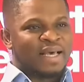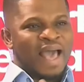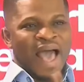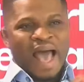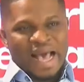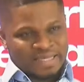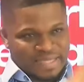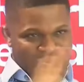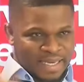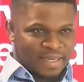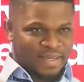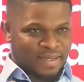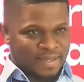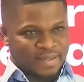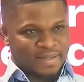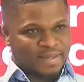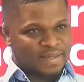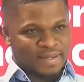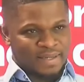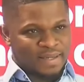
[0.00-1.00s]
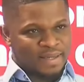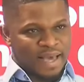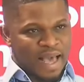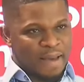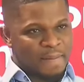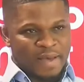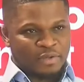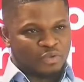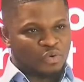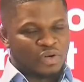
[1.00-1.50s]
I say, would they train? I'm
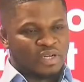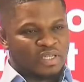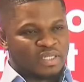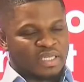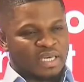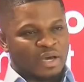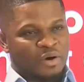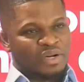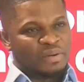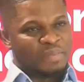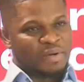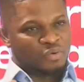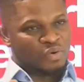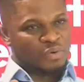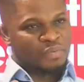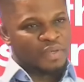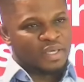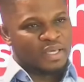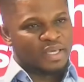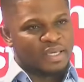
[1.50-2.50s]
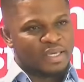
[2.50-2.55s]
going to this is what to be.